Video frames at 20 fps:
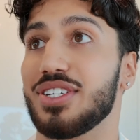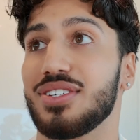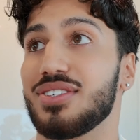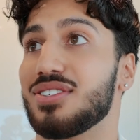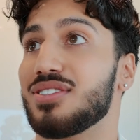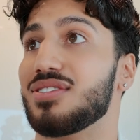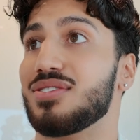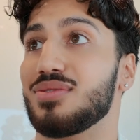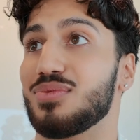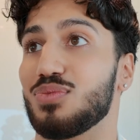
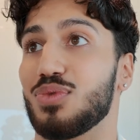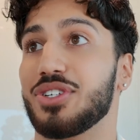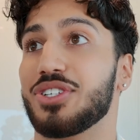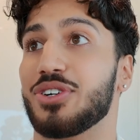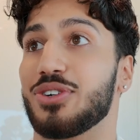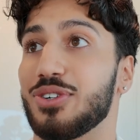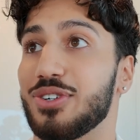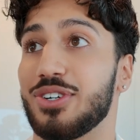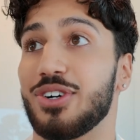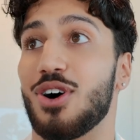this
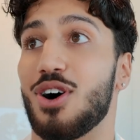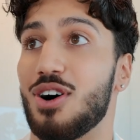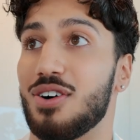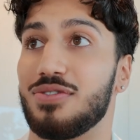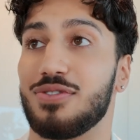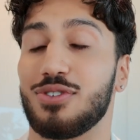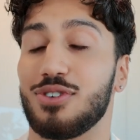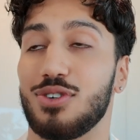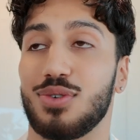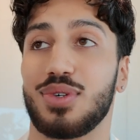return
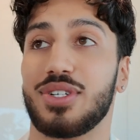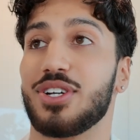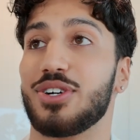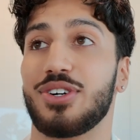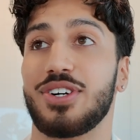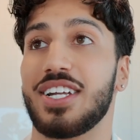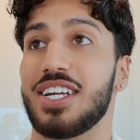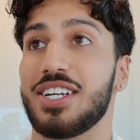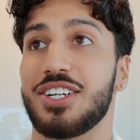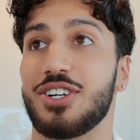offer,
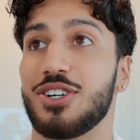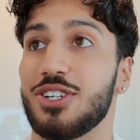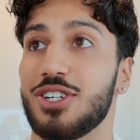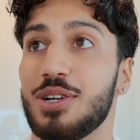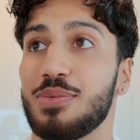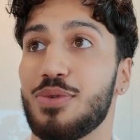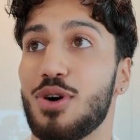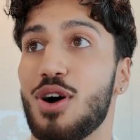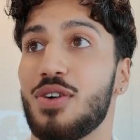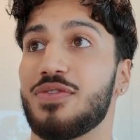return
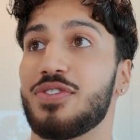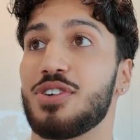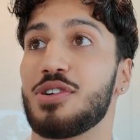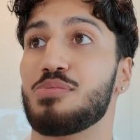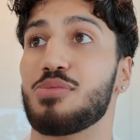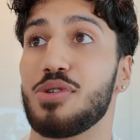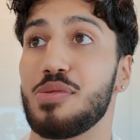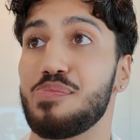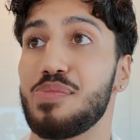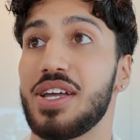internship
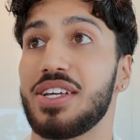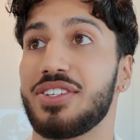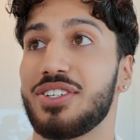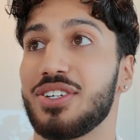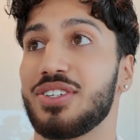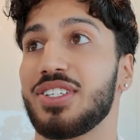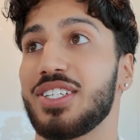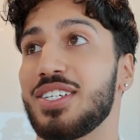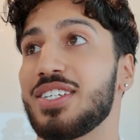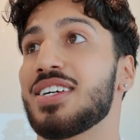offer, but
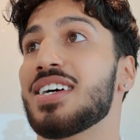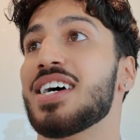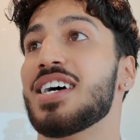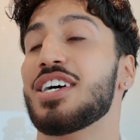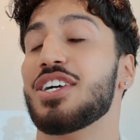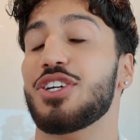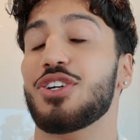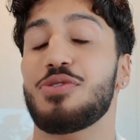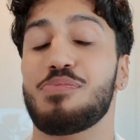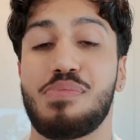basically
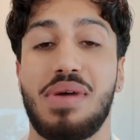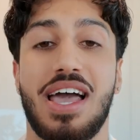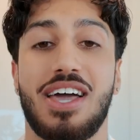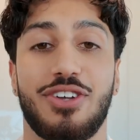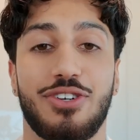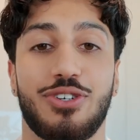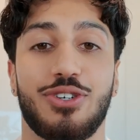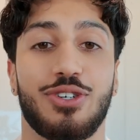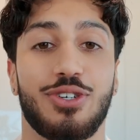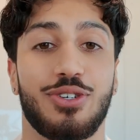your
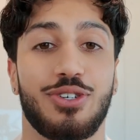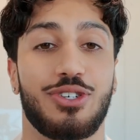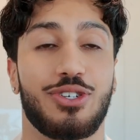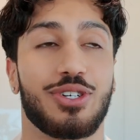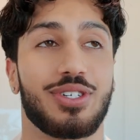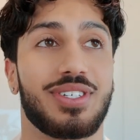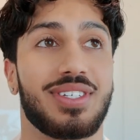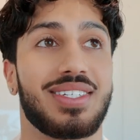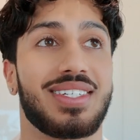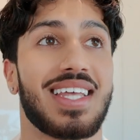manager
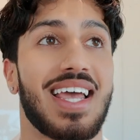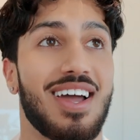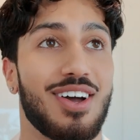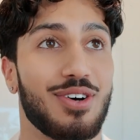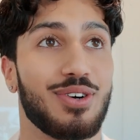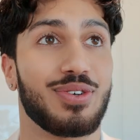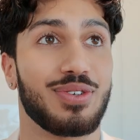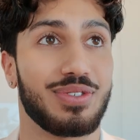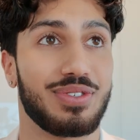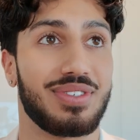just
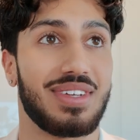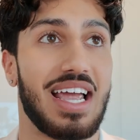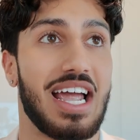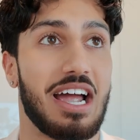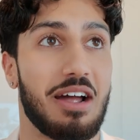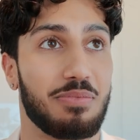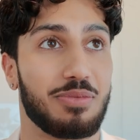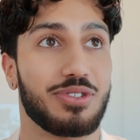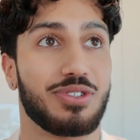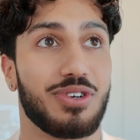tells
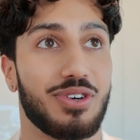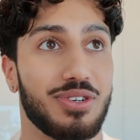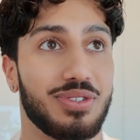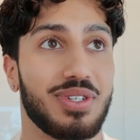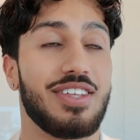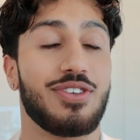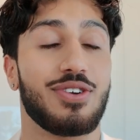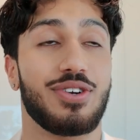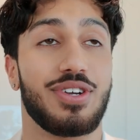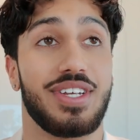
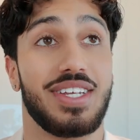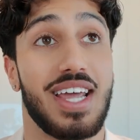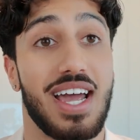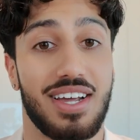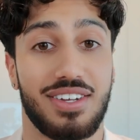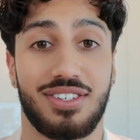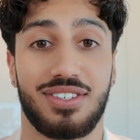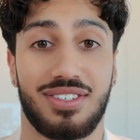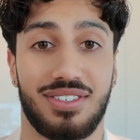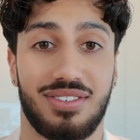Amazon either
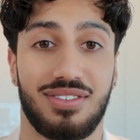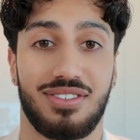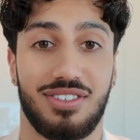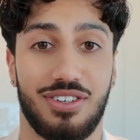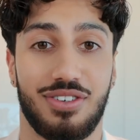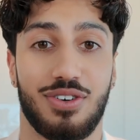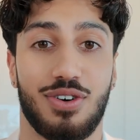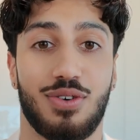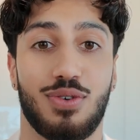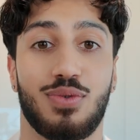yes,
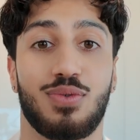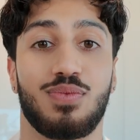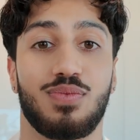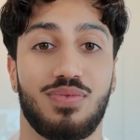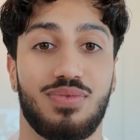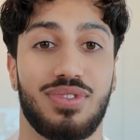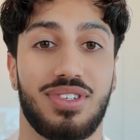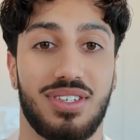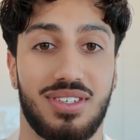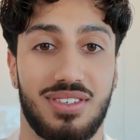you know,
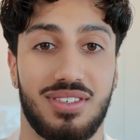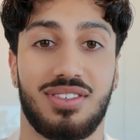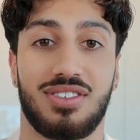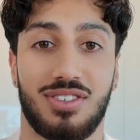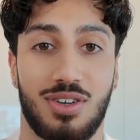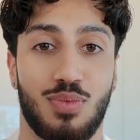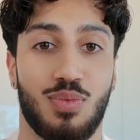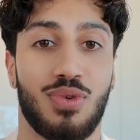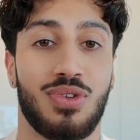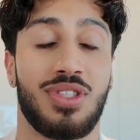this is
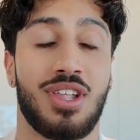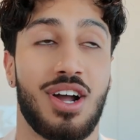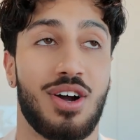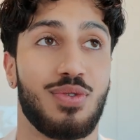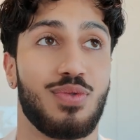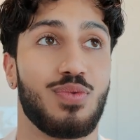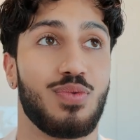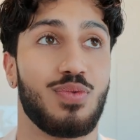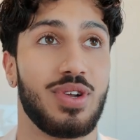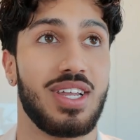someone
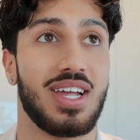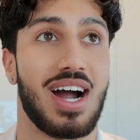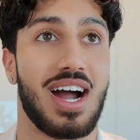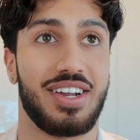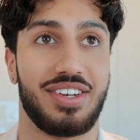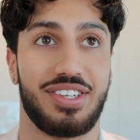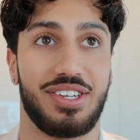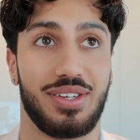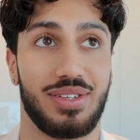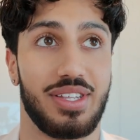that we
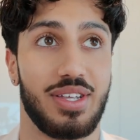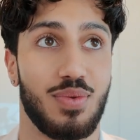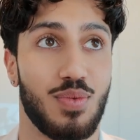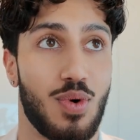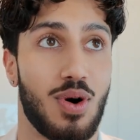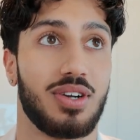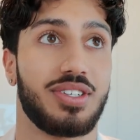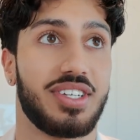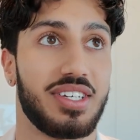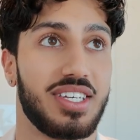ideally
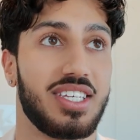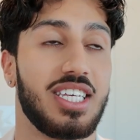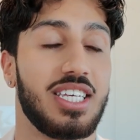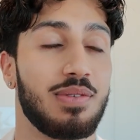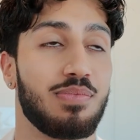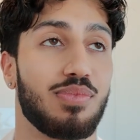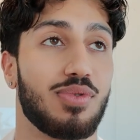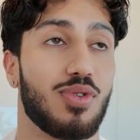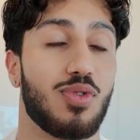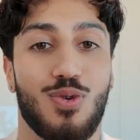want to
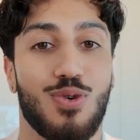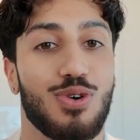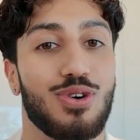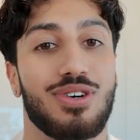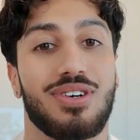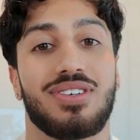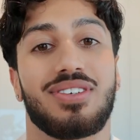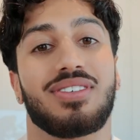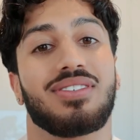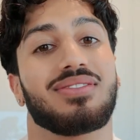keep,
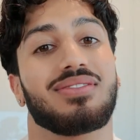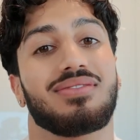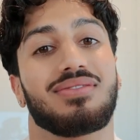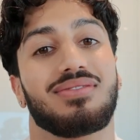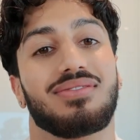or